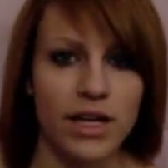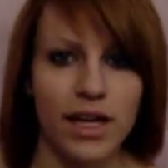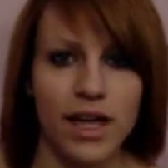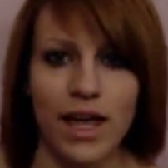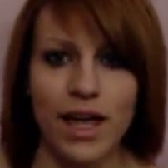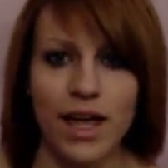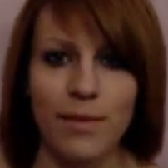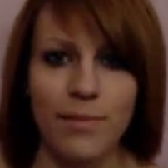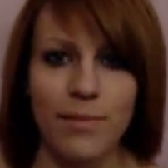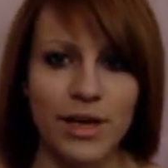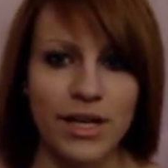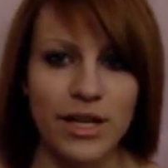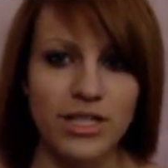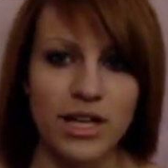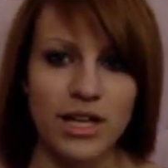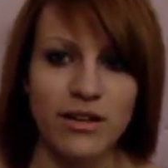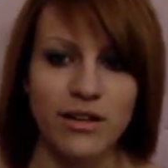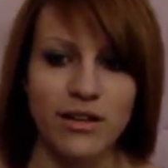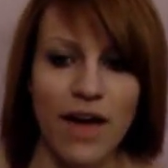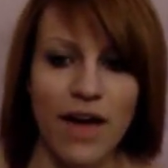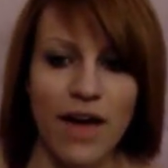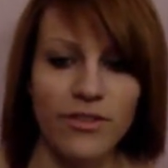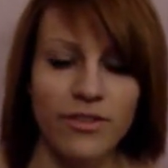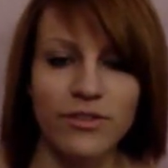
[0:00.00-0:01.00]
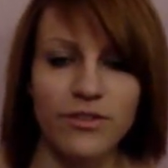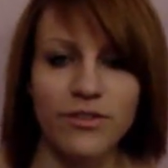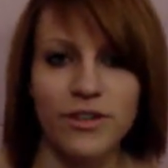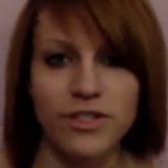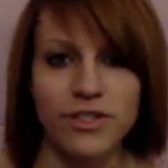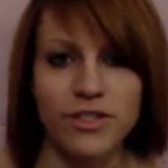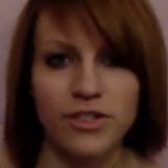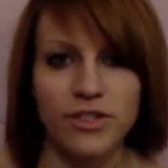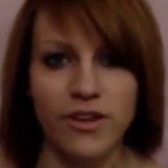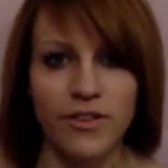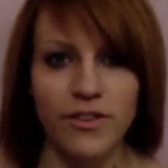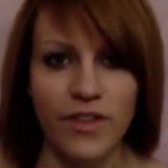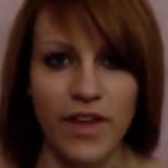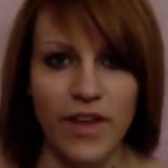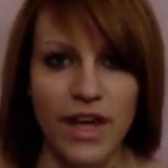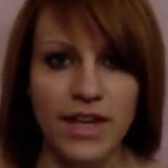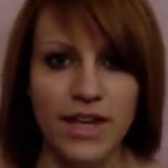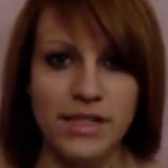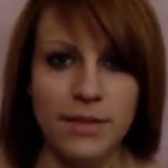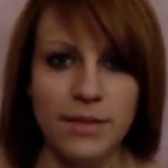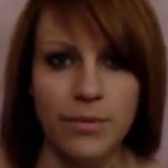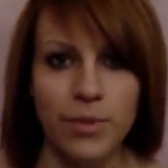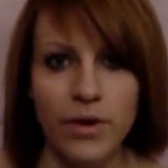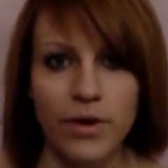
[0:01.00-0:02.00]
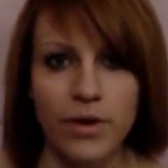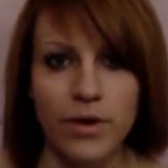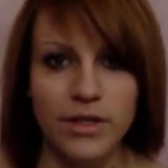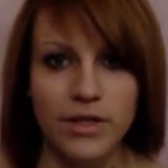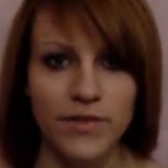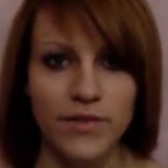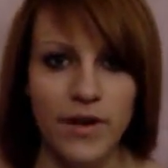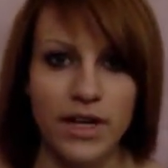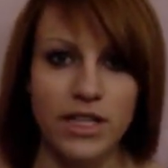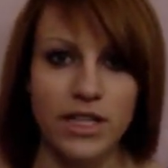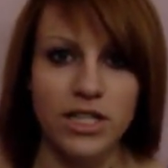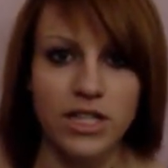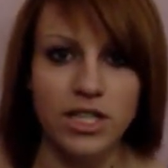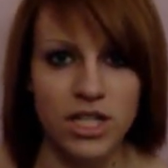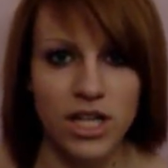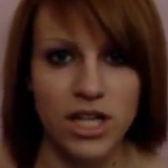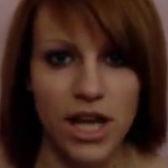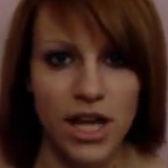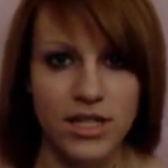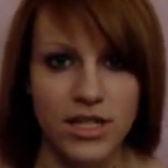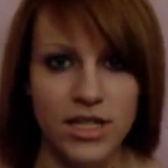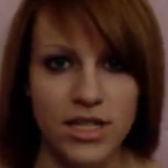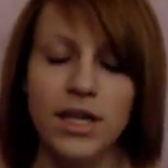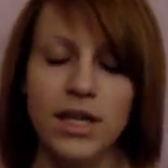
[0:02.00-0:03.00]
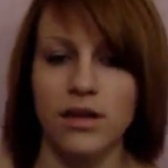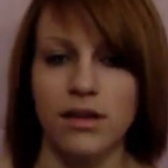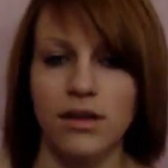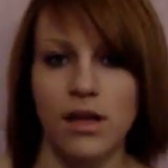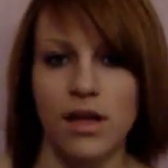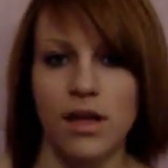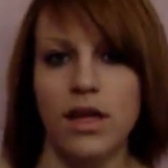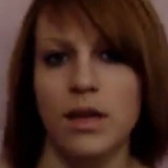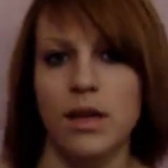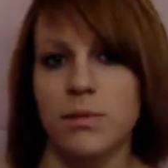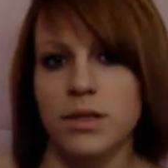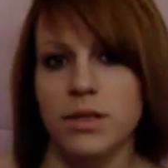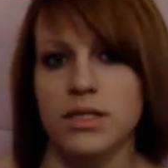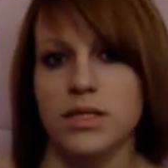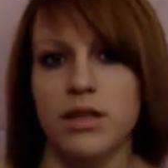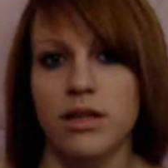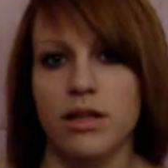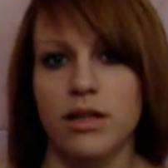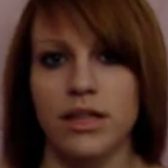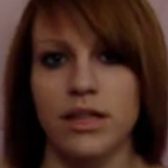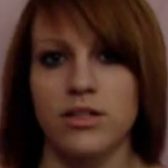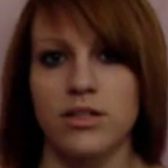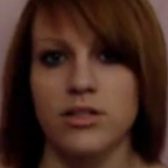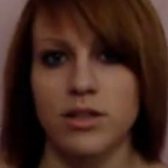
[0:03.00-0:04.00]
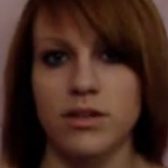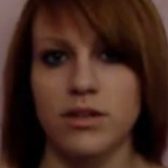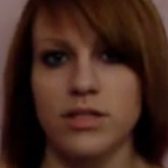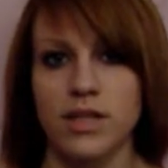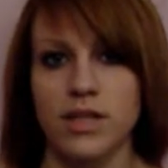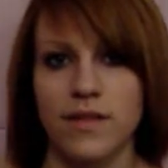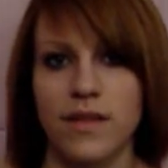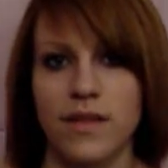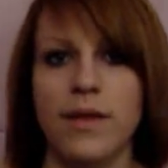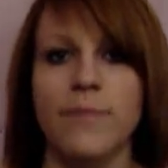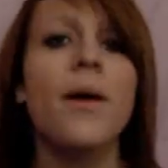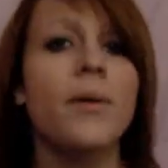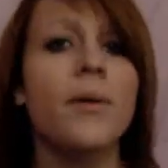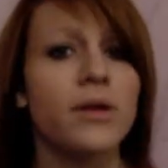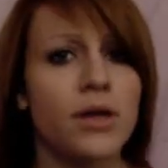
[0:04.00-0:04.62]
Hey, bitch, I don't have a refrigerator, thanks, I'm poor as fucking shit. And you hang up because you know, like, the joke's on them.